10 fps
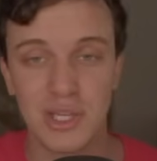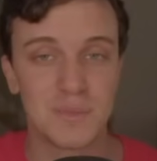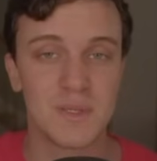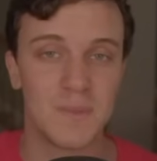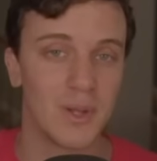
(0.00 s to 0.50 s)
just
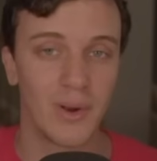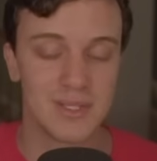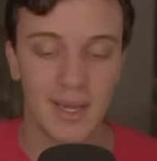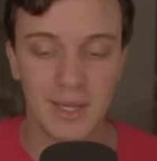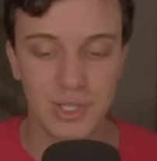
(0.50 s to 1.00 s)
because Bedard's
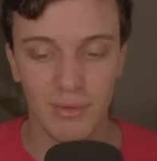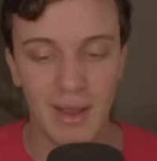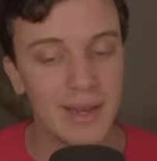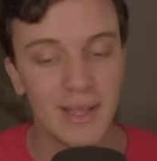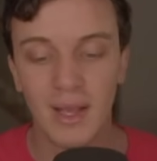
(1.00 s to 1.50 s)
NHL
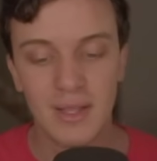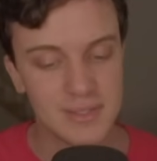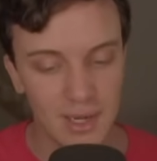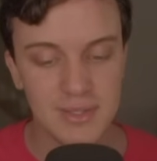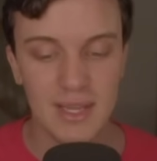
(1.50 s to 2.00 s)
ready.
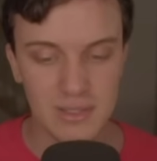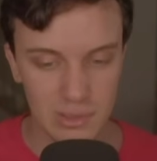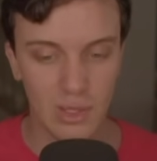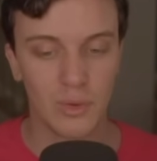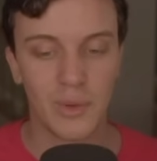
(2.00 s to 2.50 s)
San Jose is a
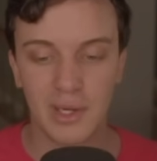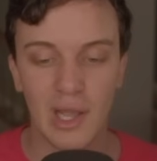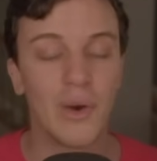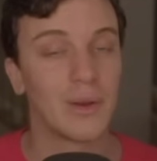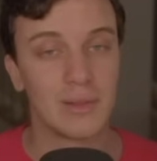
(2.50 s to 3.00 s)
long way to
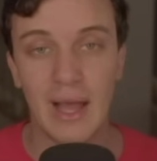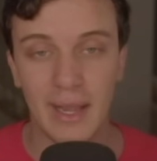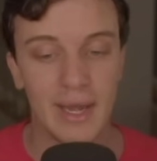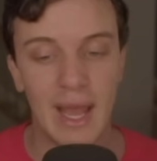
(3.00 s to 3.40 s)
go, and a lot can